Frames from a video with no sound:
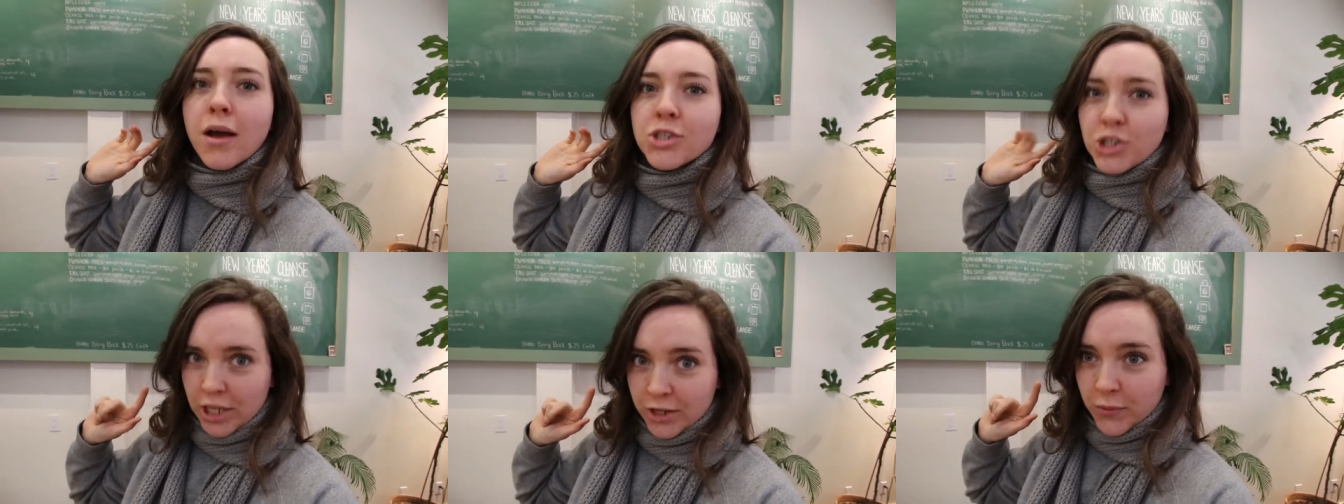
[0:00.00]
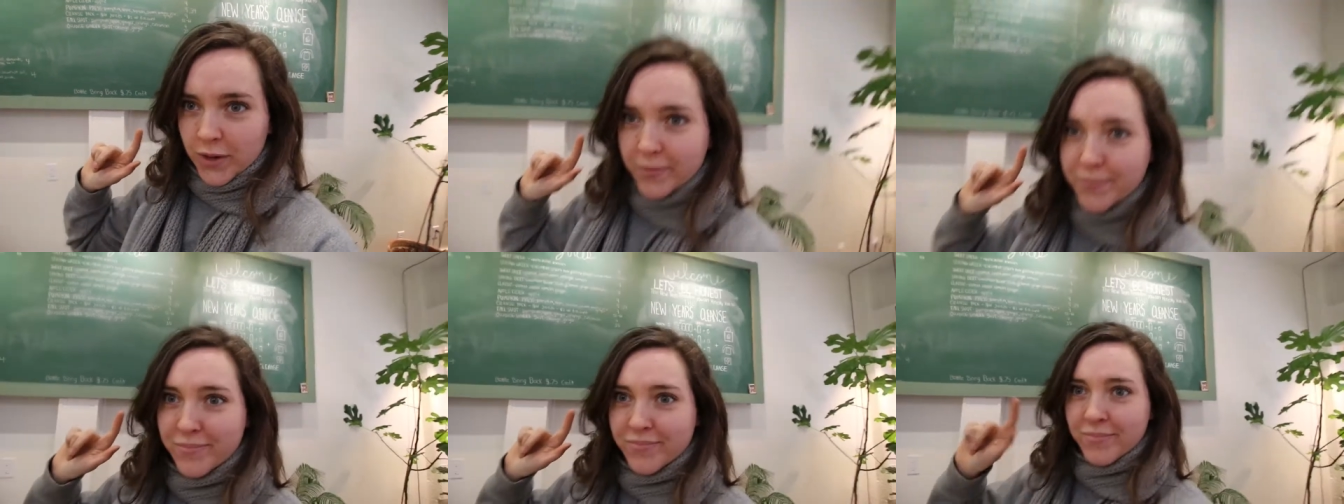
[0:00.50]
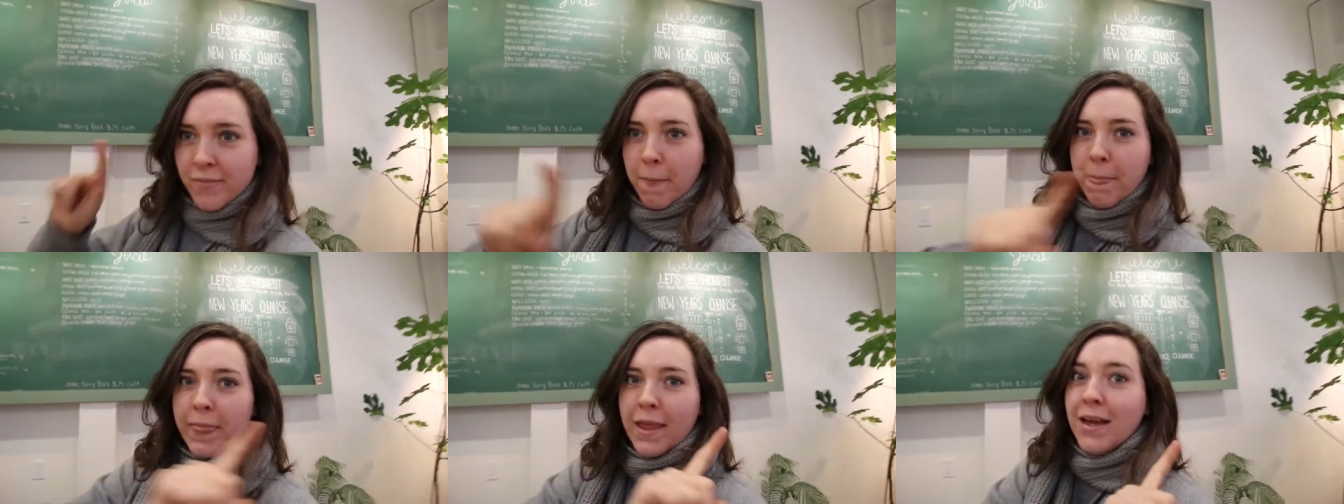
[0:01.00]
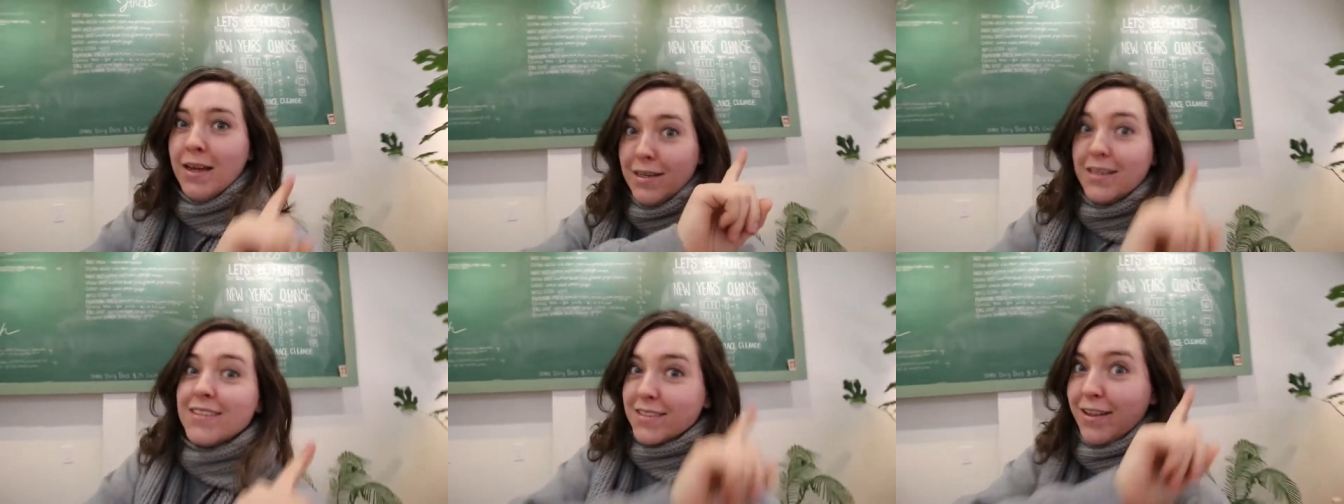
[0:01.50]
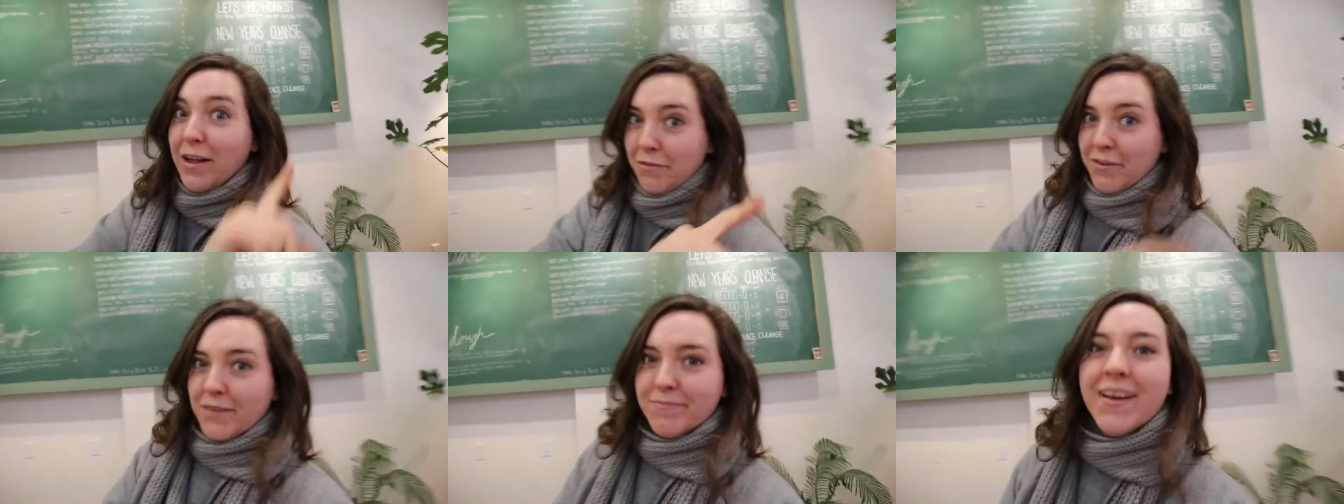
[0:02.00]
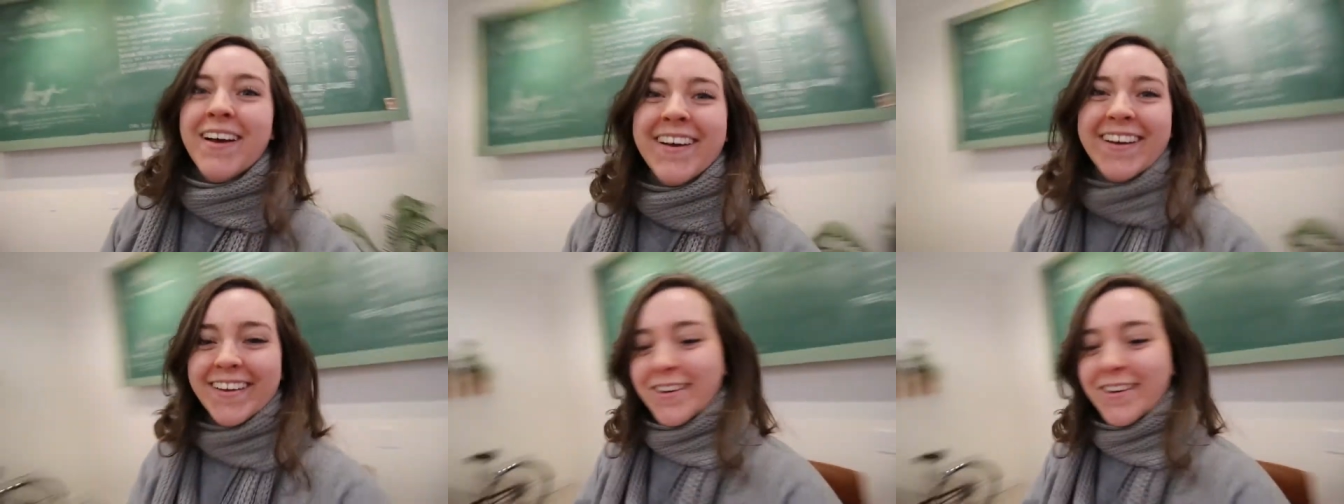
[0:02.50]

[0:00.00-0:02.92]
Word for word: January is a lot of fun.